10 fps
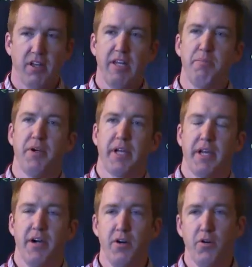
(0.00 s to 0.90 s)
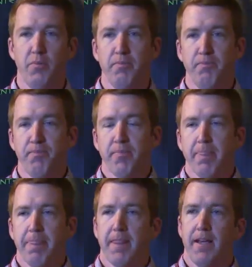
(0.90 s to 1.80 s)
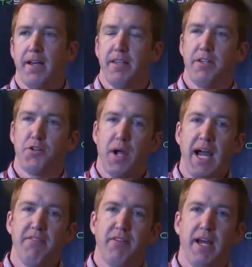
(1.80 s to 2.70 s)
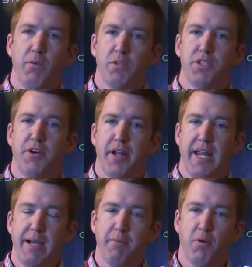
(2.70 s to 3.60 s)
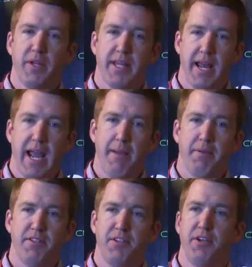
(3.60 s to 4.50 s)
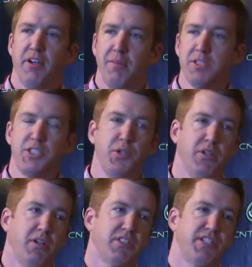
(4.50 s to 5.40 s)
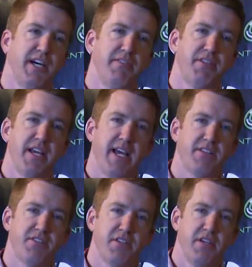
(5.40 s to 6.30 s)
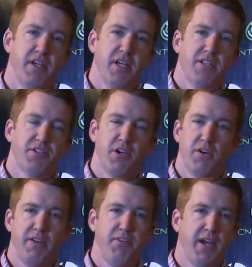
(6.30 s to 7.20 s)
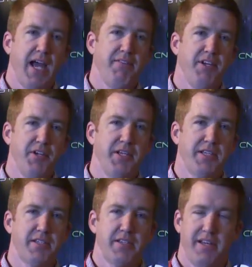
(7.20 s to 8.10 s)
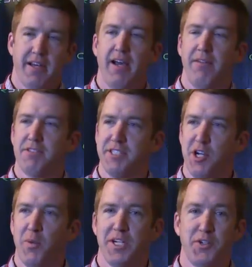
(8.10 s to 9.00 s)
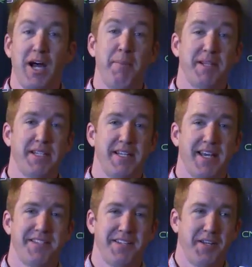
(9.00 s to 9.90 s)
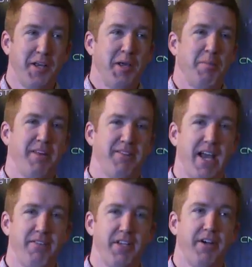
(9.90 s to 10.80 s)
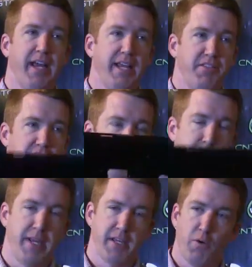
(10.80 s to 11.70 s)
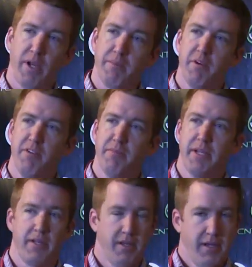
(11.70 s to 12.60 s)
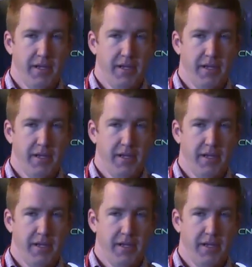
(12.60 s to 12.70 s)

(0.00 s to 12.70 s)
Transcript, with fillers: an Elite Book at home, uh, the drive light will turn amber when that happens. And you can almost do a little self-test. So if you have a unit, you obviously don't want to drop it to test it. But if you have it in your hands, you just make a quick movement,